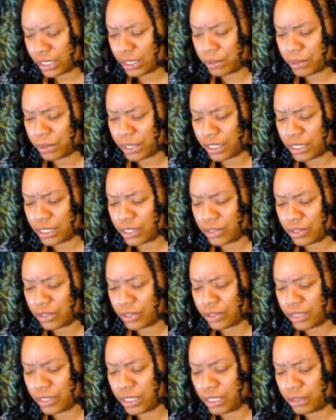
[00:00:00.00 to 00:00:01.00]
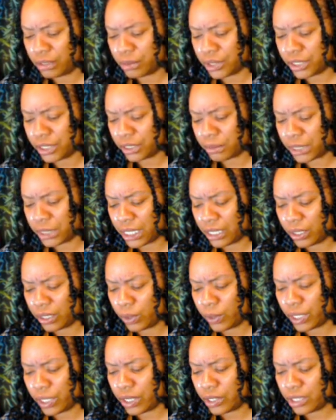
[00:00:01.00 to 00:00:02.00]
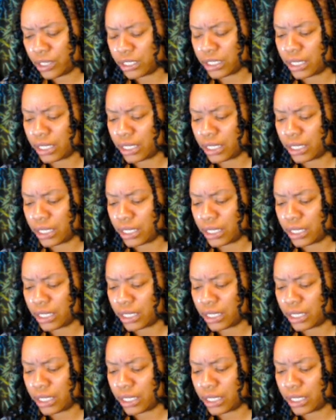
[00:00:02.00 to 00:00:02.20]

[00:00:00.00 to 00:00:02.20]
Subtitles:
Could be another Libra, Gemini, Aquarius,